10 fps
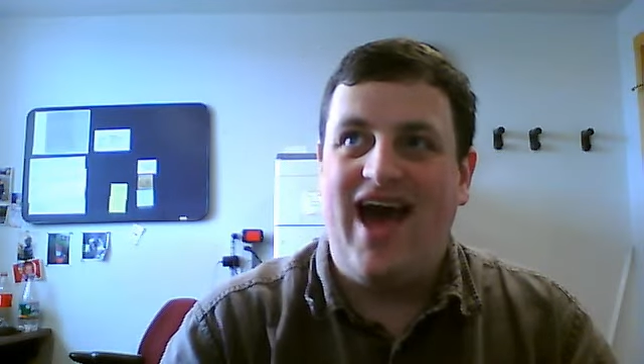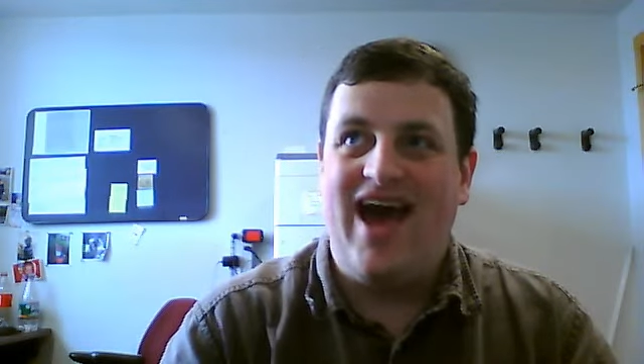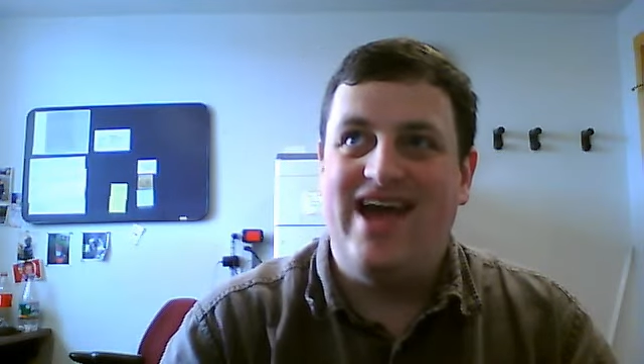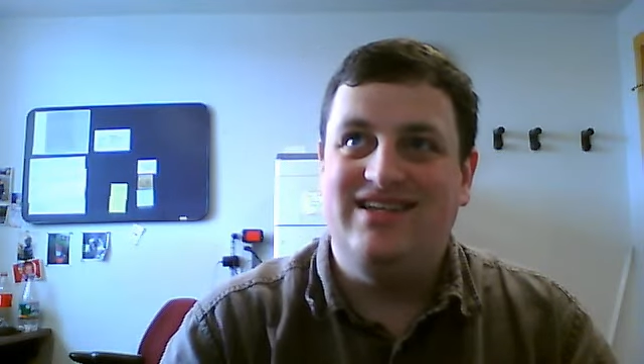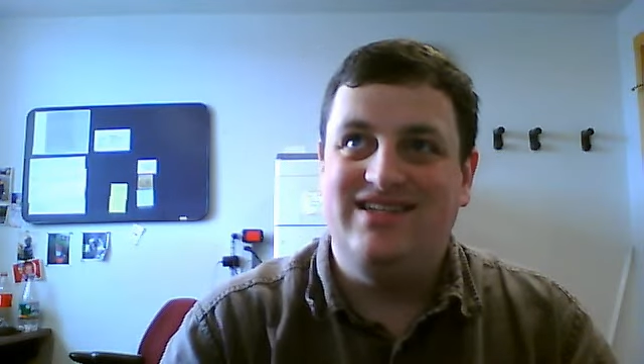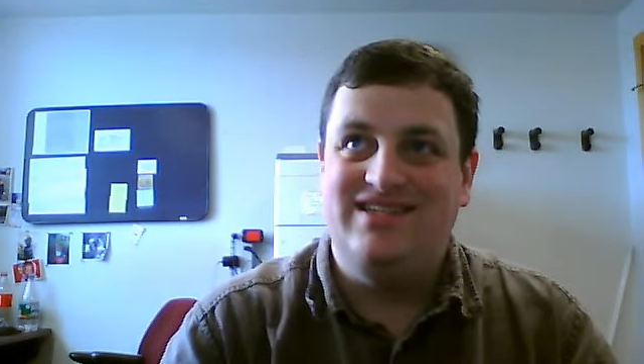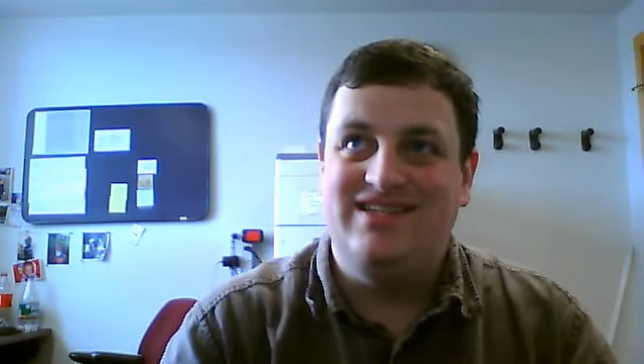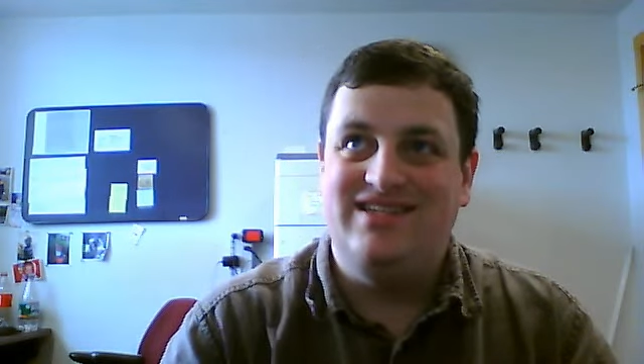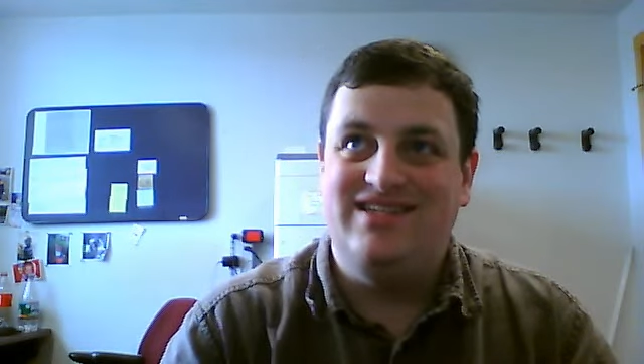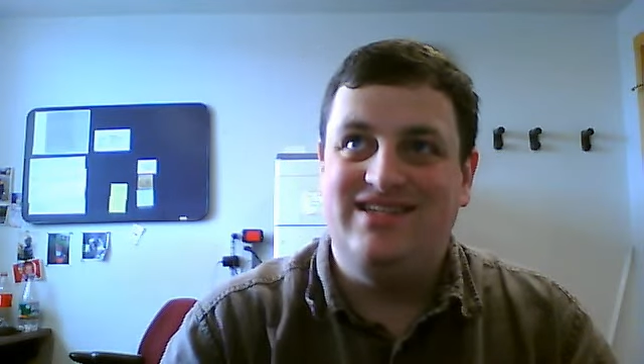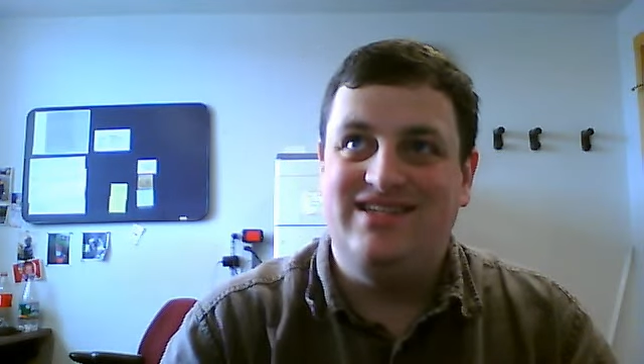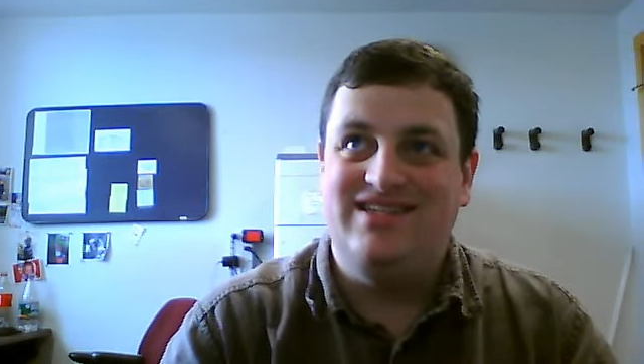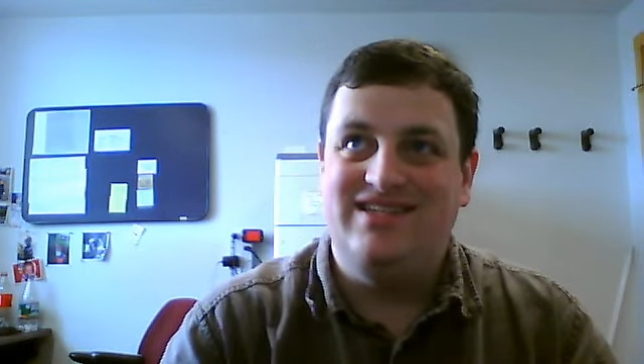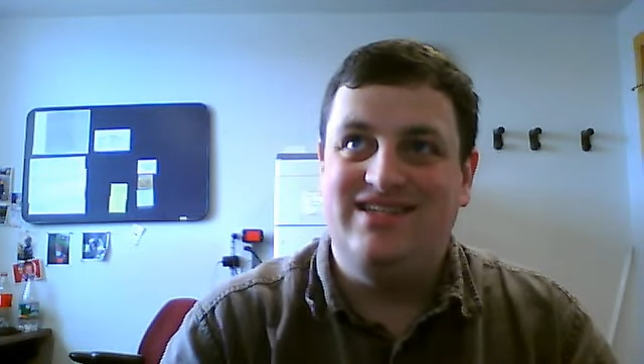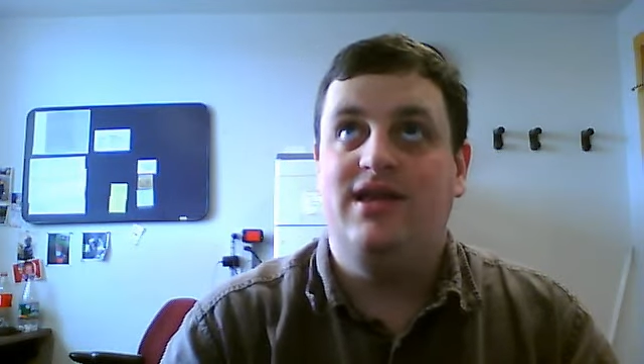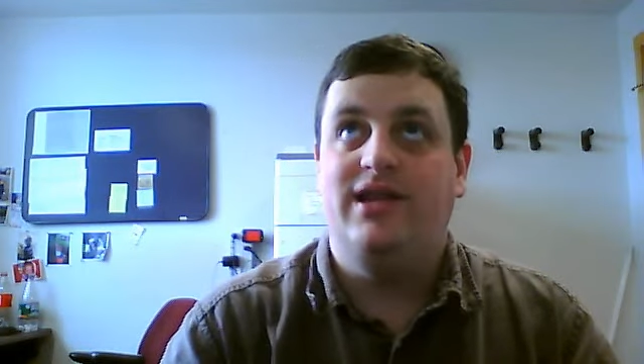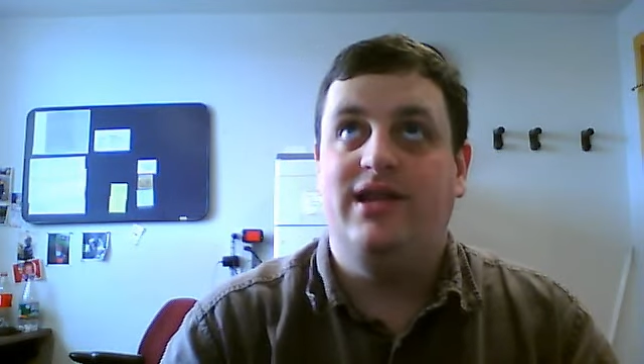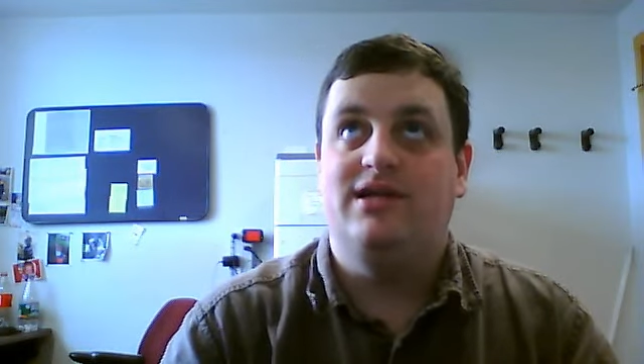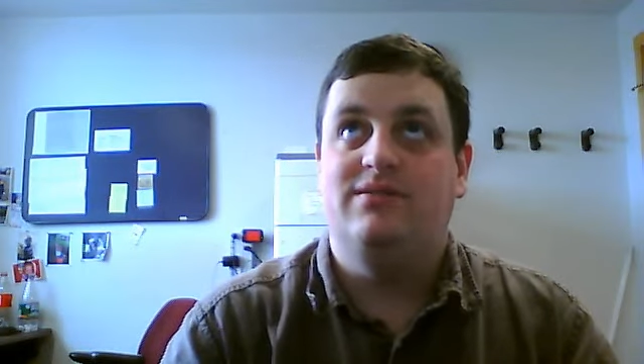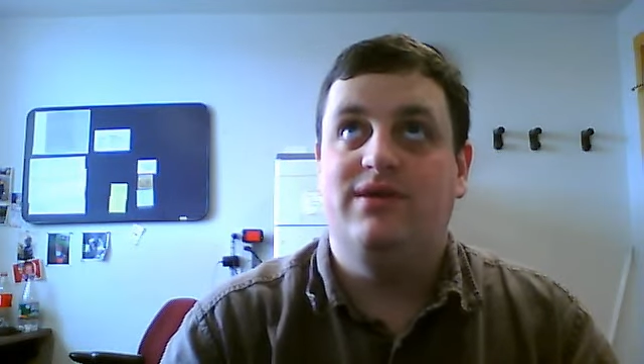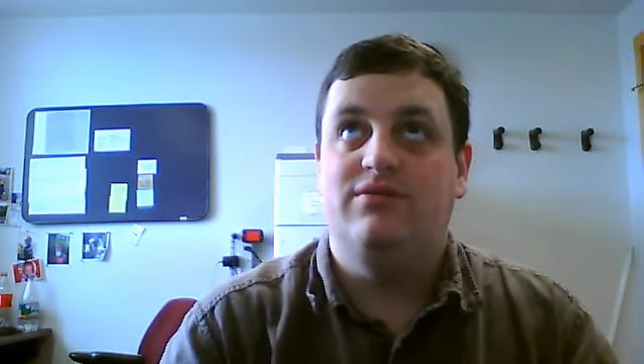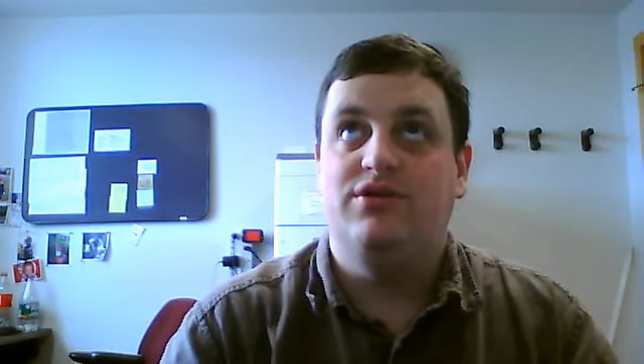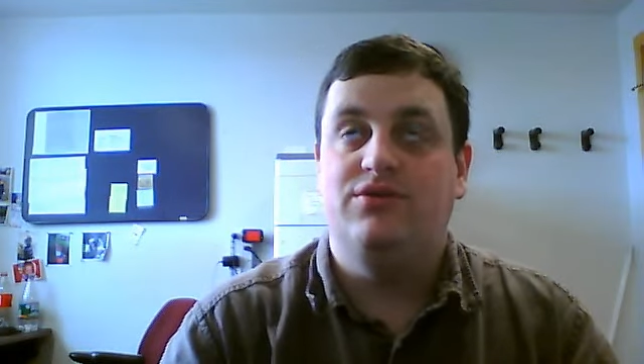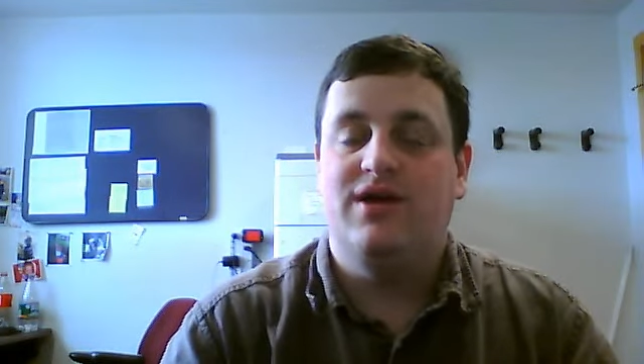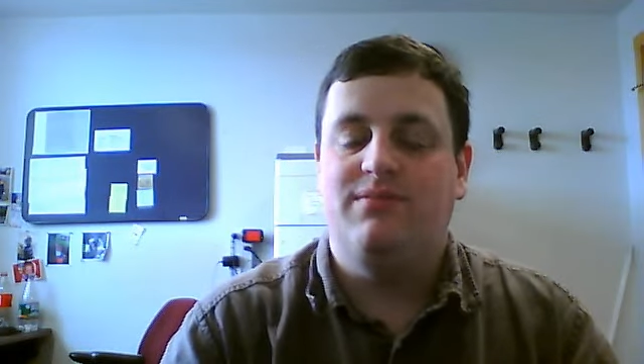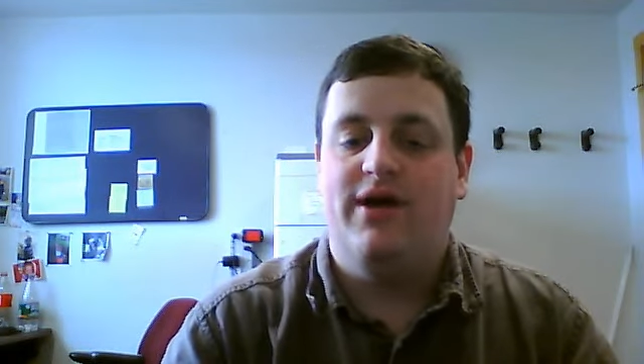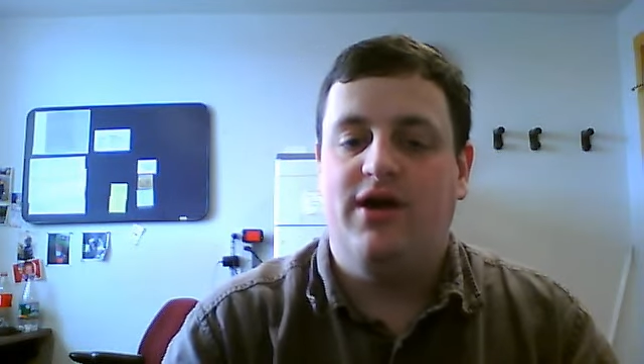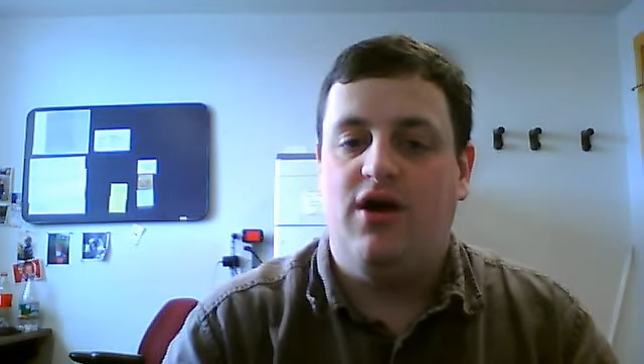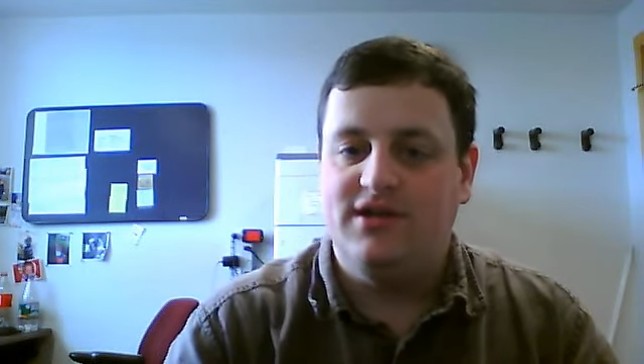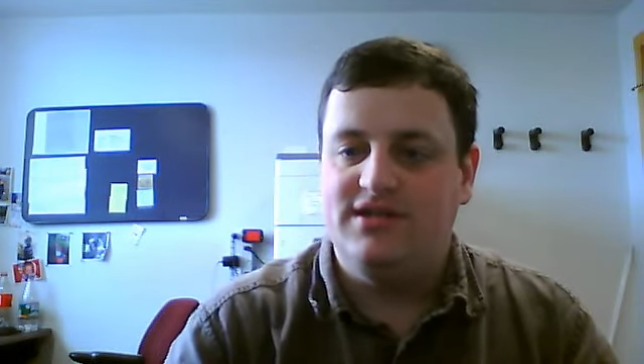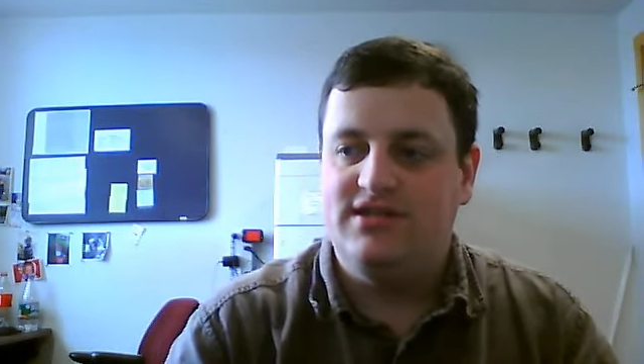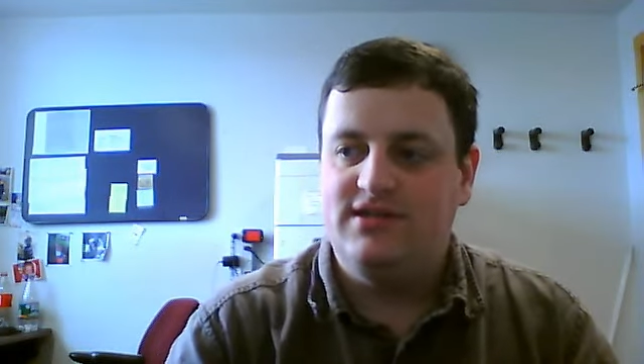ideally I'd like to be able to do that by August.